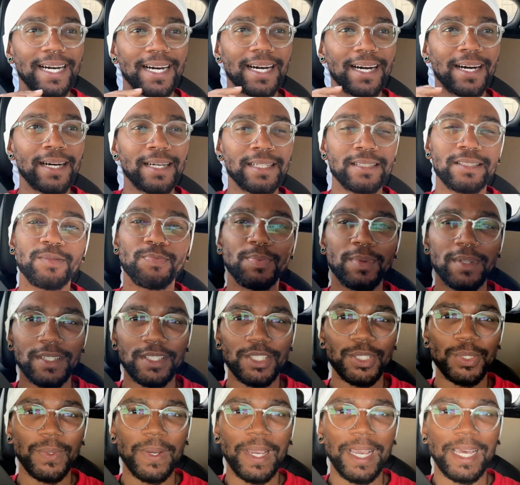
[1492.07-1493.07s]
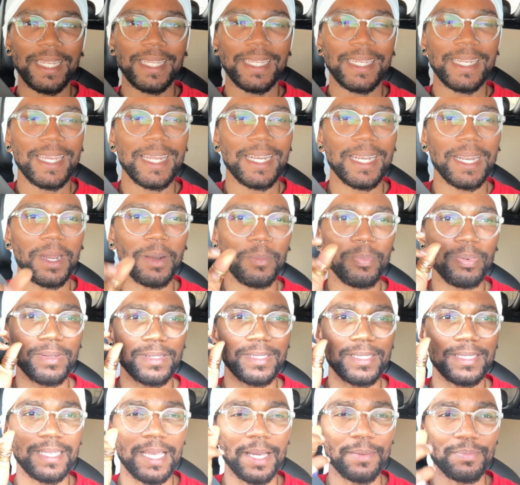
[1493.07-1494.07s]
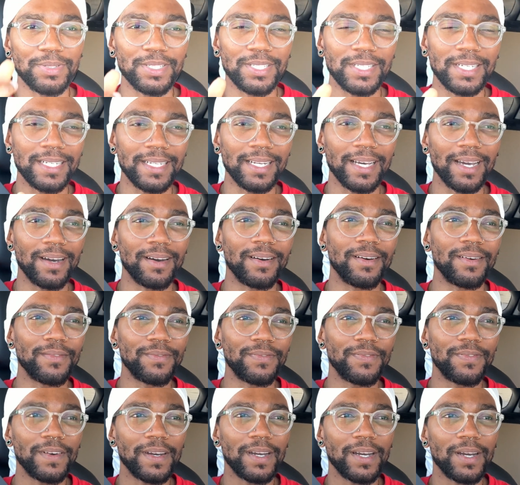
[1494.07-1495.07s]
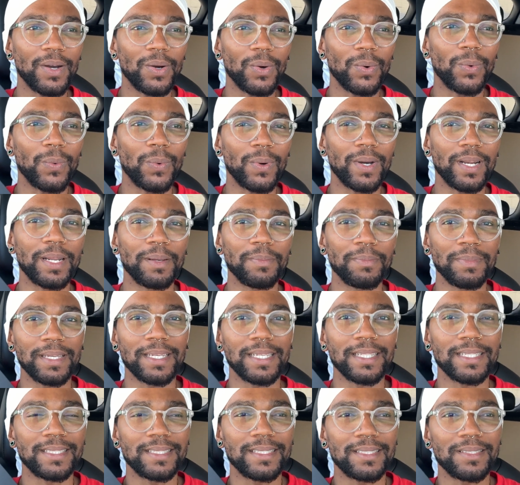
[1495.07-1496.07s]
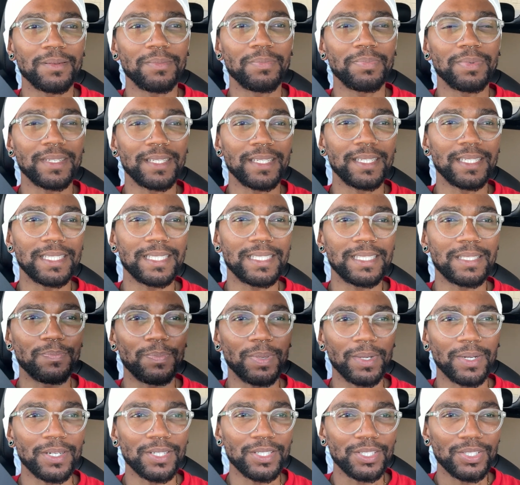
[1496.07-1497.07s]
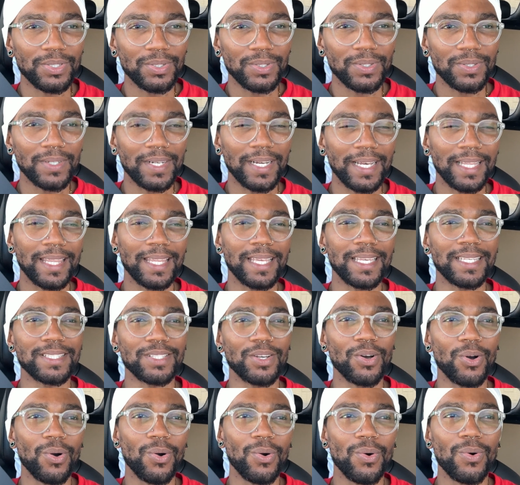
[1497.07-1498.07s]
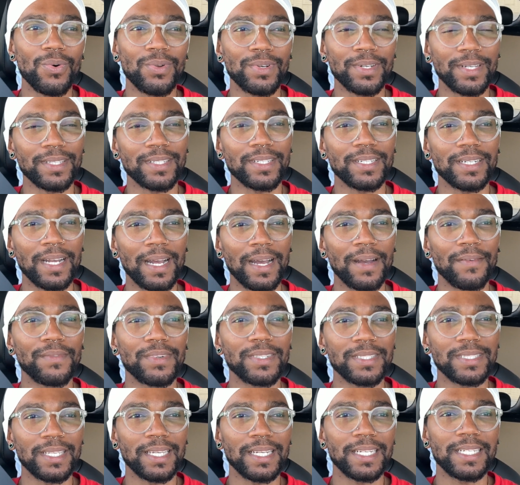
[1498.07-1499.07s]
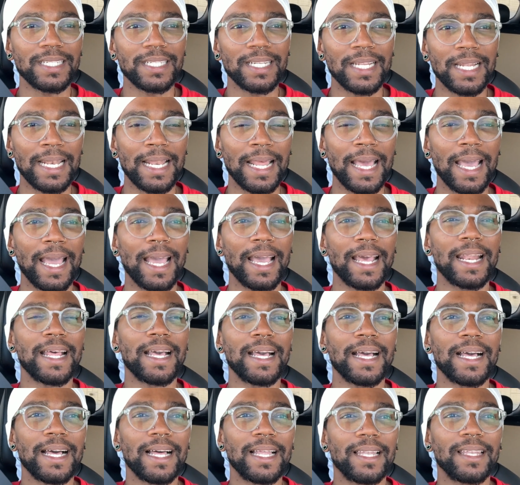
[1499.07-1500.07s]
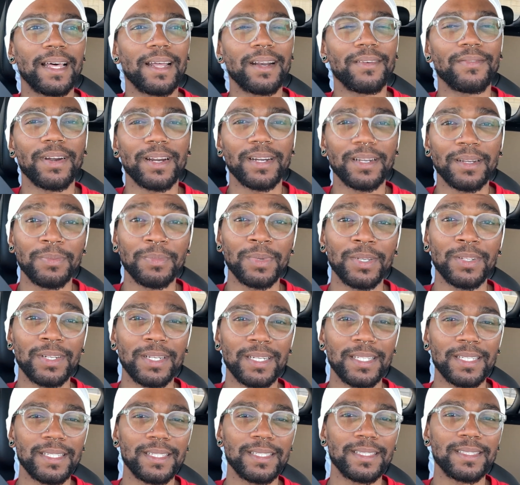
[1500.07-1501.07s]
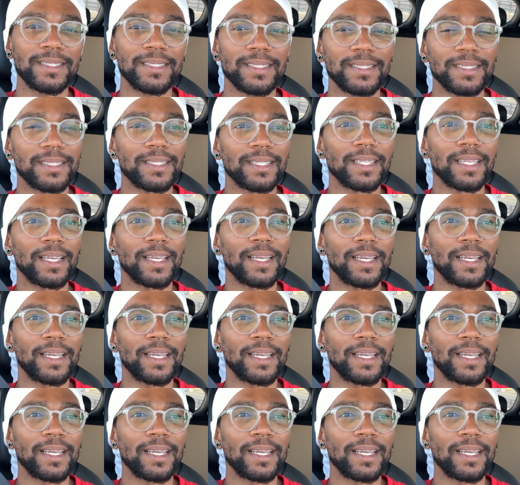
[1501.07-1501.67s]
on spirituality and our perception of what it means to be spiritual, I think, is a whole nother conversation that a lot of our communities